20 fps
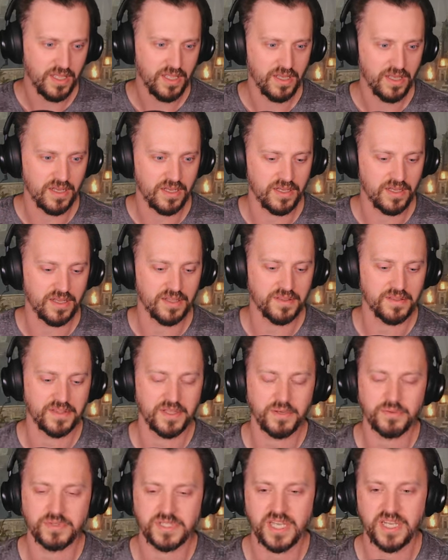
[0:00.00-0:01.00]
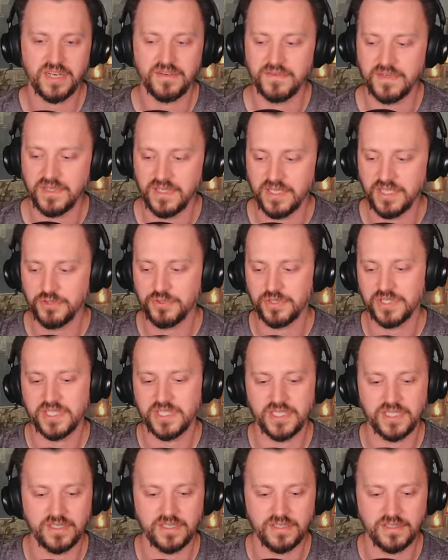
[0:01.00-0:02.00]
Uh, I thought that was kind of an
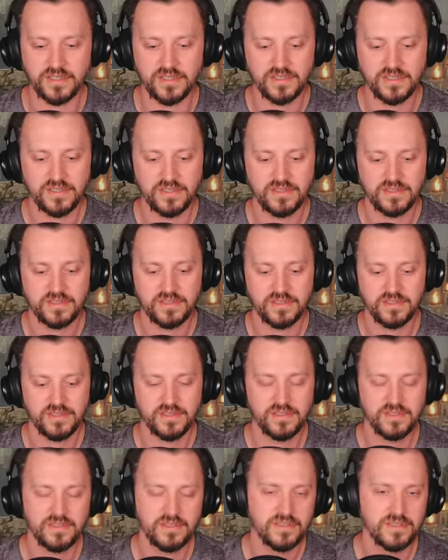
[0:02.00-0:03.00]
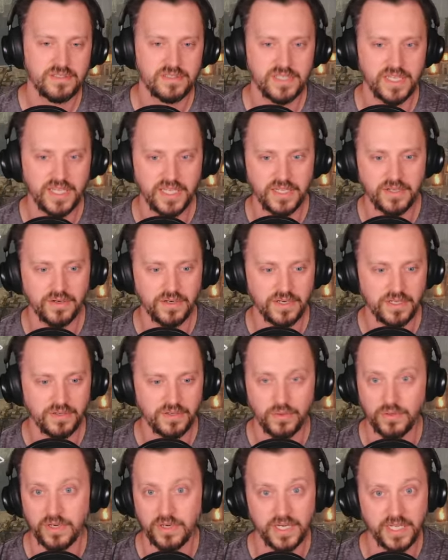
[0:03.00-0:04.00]
interesting take on it,
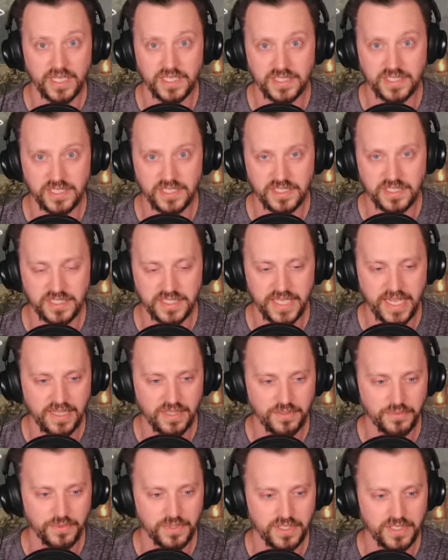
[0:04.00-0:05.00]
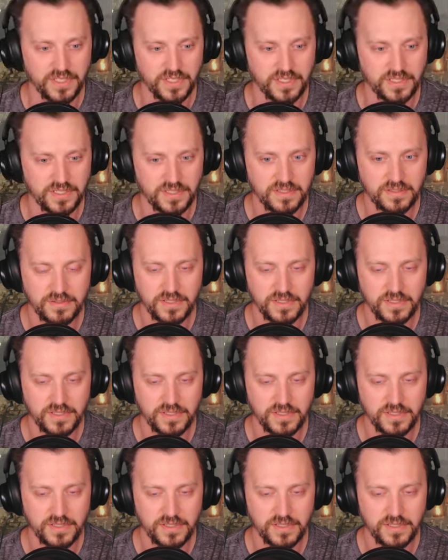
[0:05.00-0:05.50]
or I guess that's exactly what it is.